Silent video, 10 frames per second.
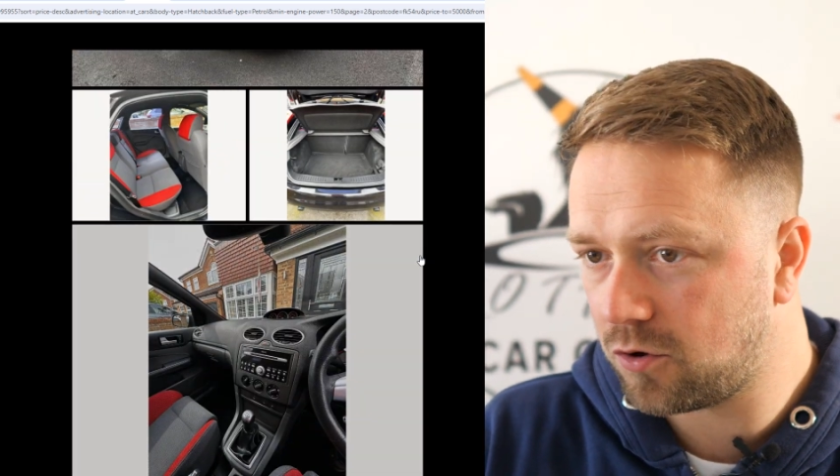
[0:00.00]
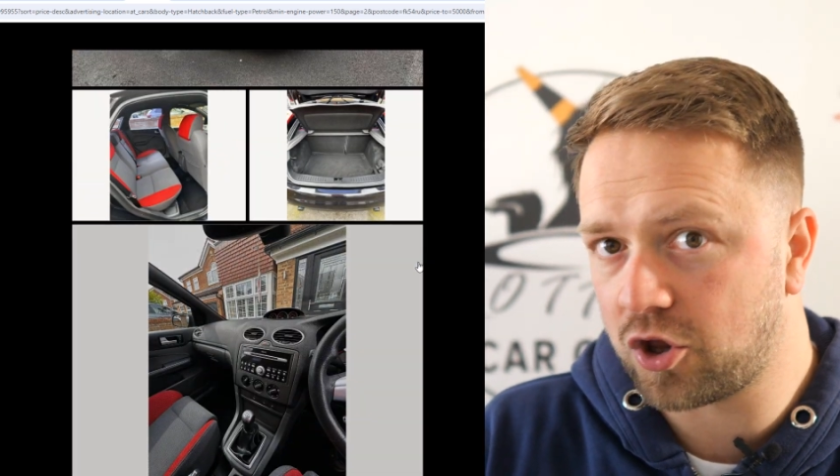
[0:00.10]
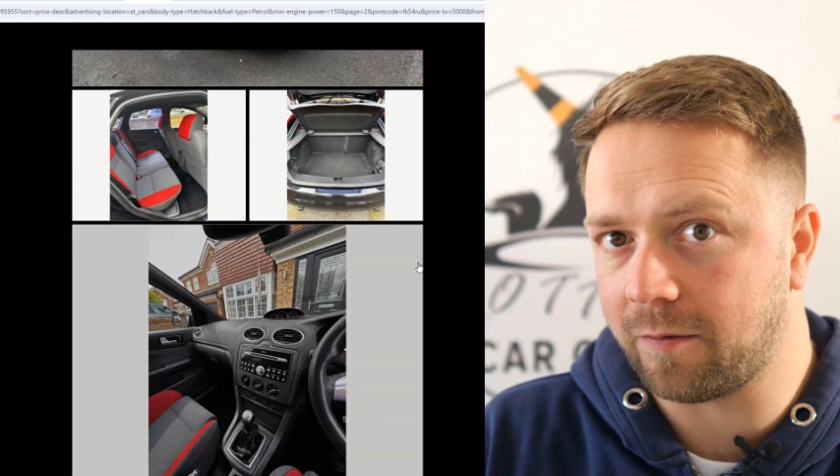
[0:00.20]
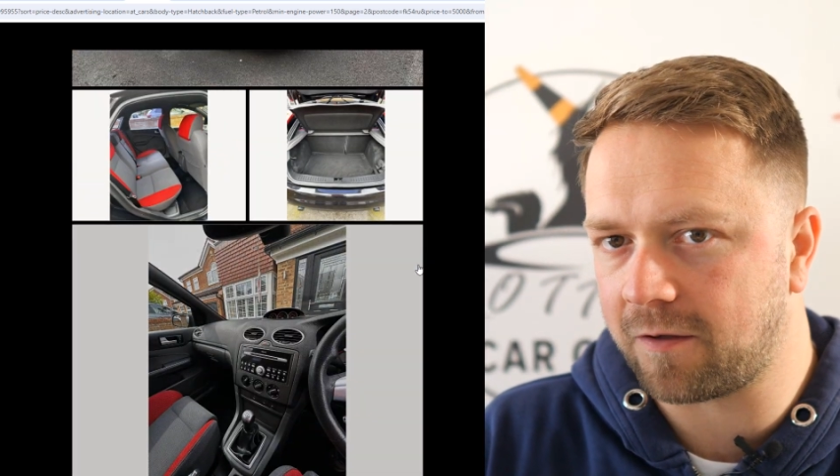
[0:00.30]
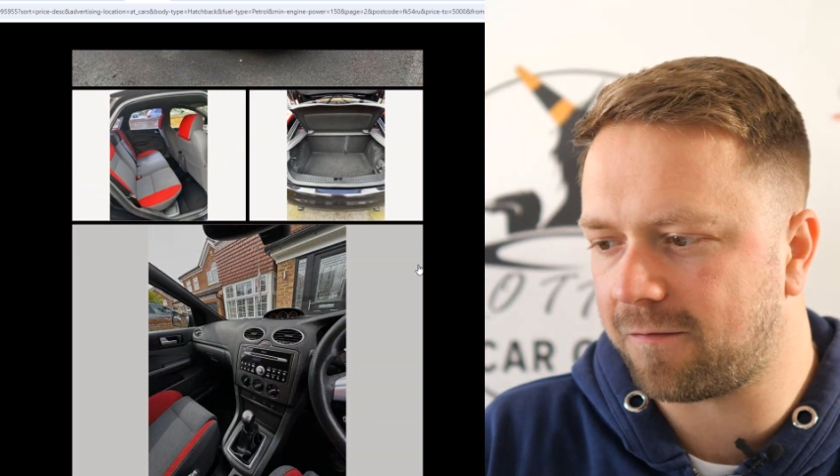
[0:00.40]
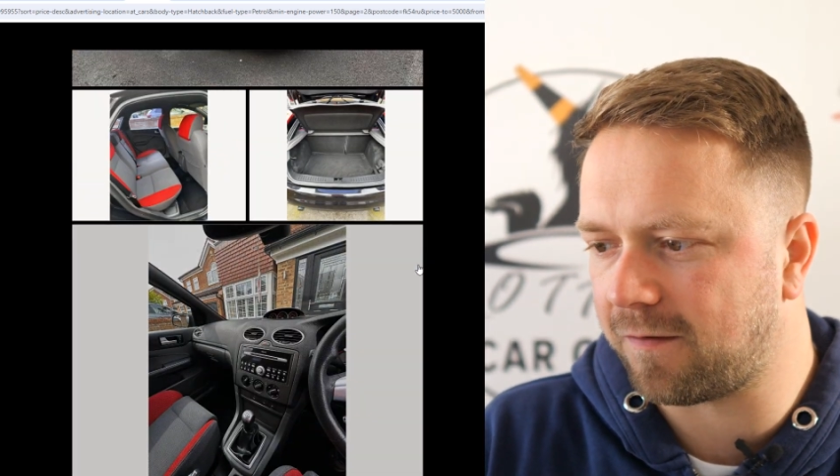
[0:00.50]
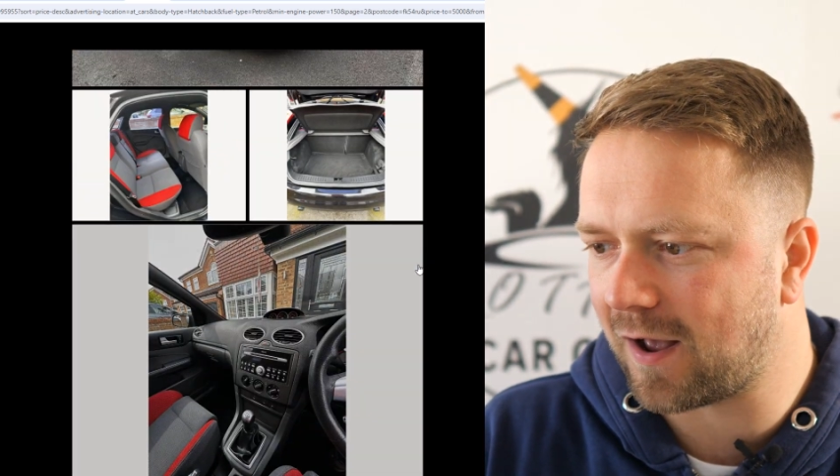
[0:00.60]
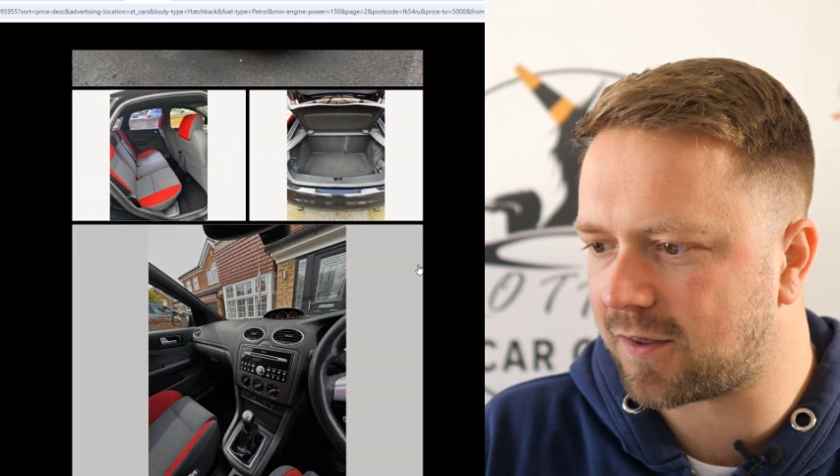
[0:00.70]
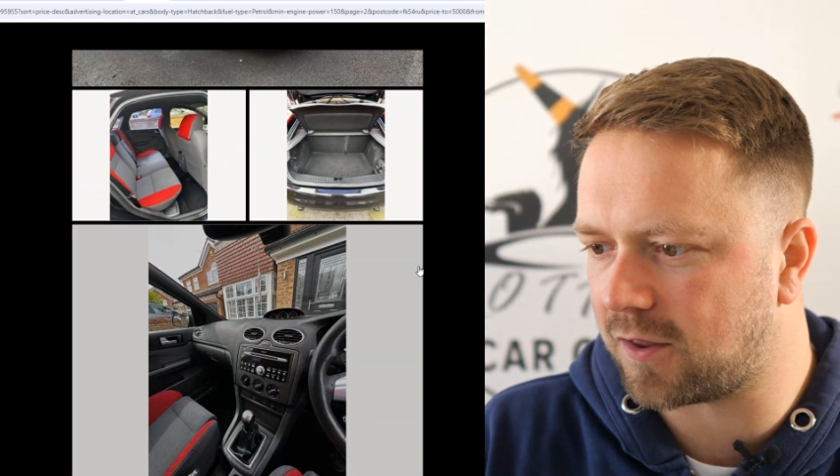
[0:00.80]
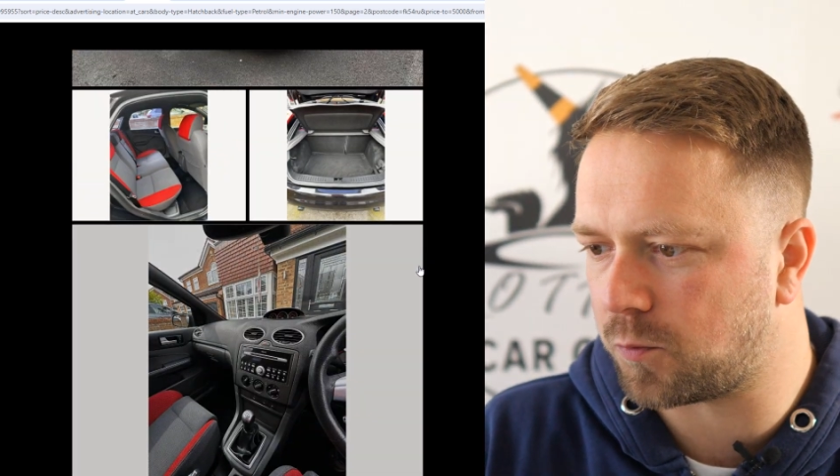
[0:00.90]
Cheap to
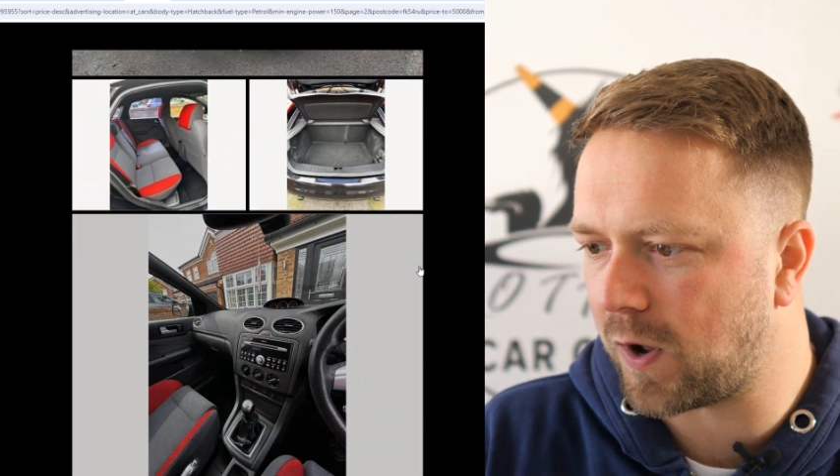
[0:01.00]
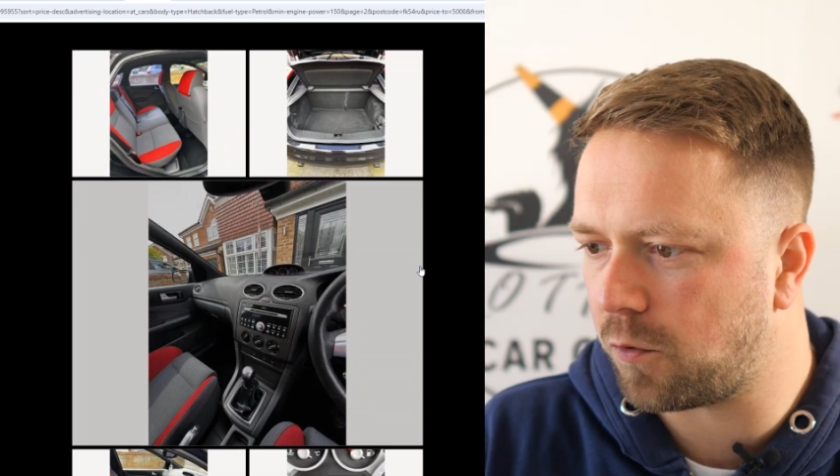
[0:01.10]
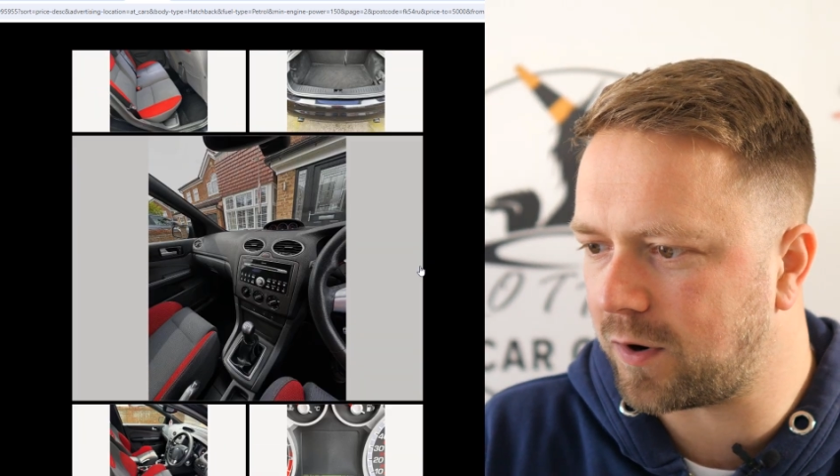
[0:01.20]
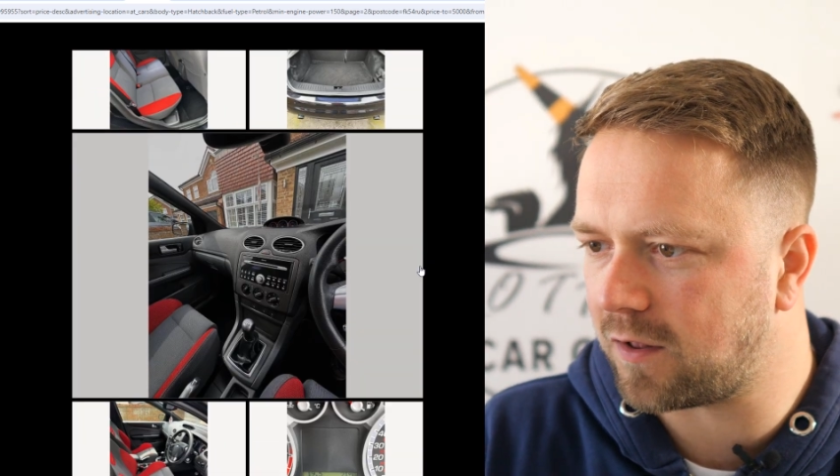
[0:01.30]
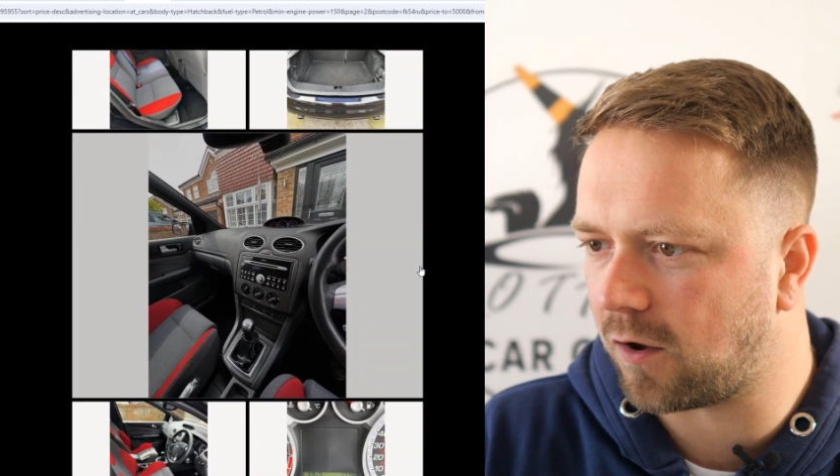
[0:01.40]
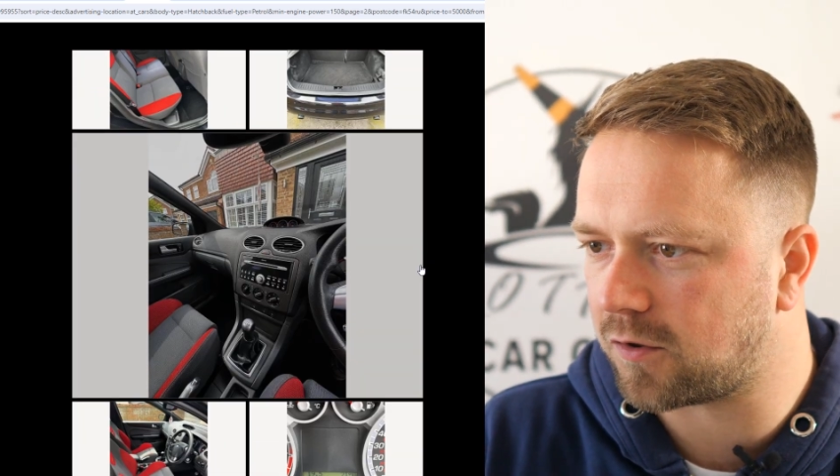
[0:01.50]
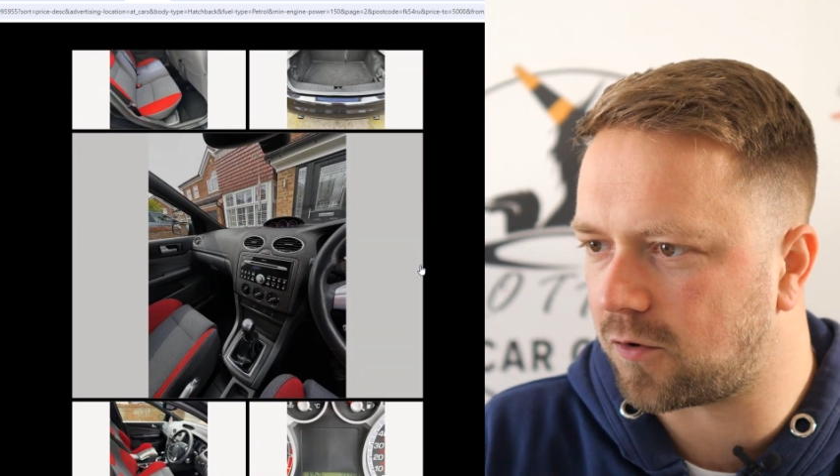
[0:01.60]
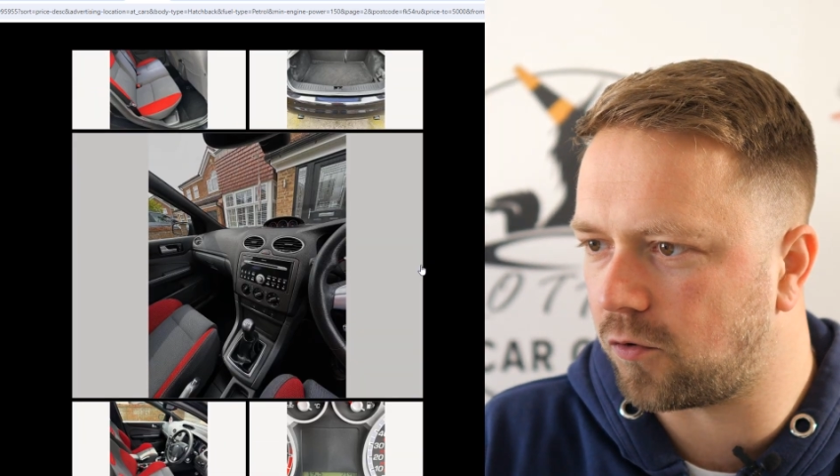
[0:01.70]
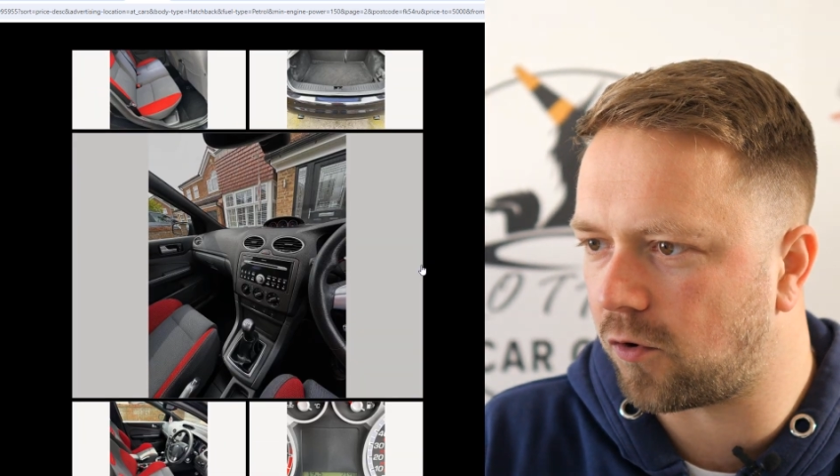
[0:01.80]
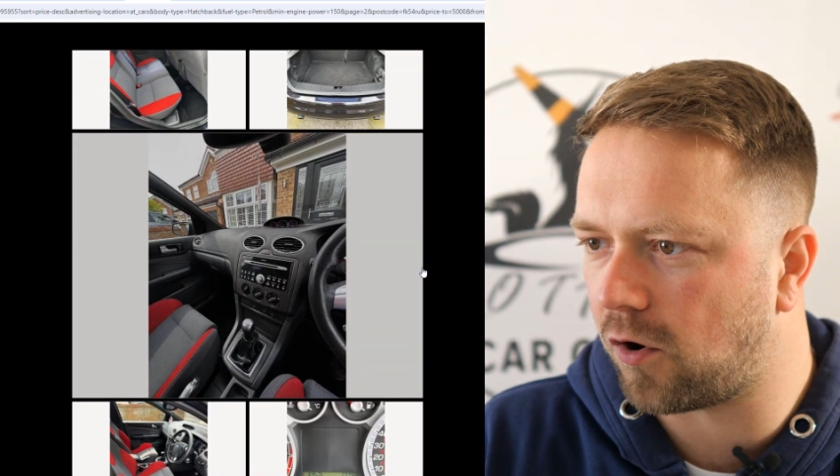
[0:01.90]
fix as well when it does
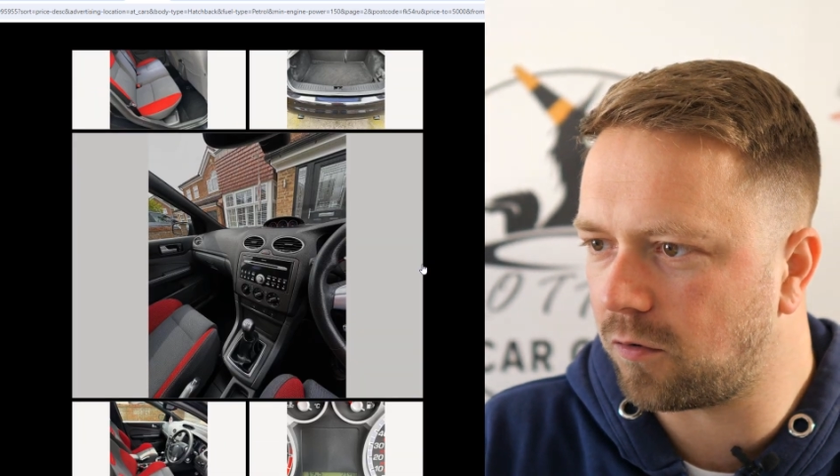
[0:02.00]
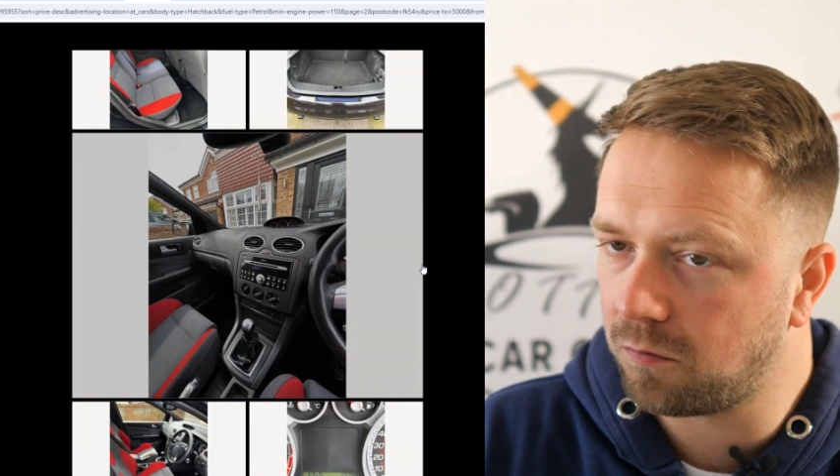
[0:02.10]
go wrong.